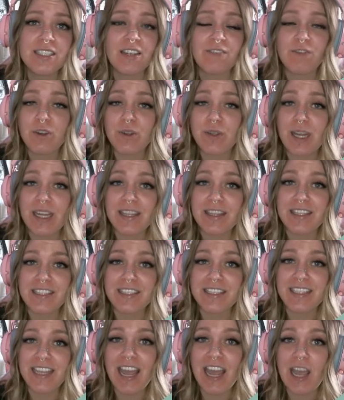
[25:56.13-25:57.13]
If you like
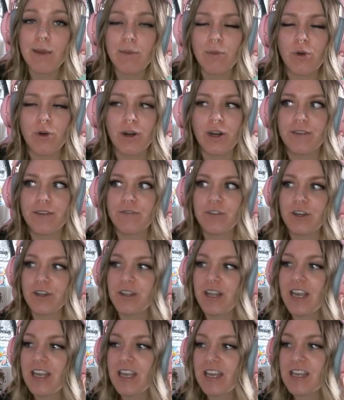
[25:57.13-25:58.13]
this game, or if you're
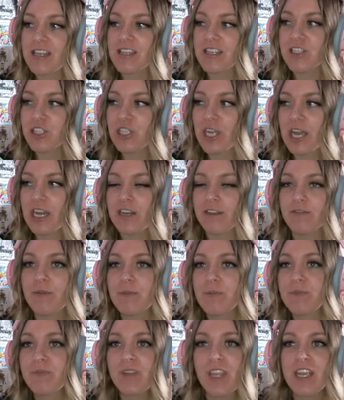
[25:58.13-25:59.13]
liking this kind of
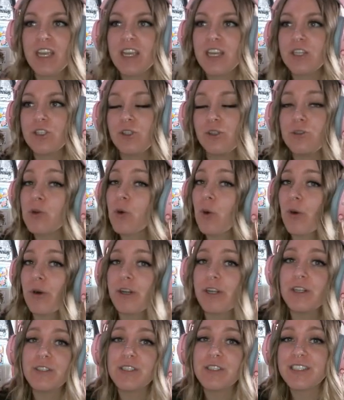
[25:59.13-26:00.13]

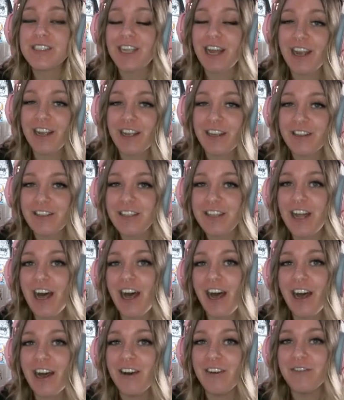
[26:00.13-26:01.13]
tutorial style
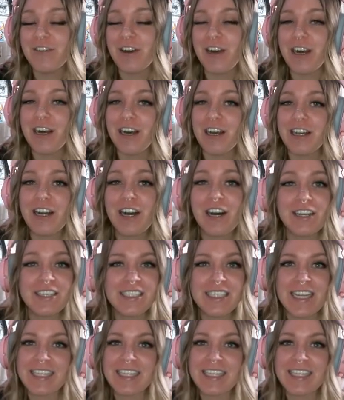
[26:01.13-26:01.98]
of content,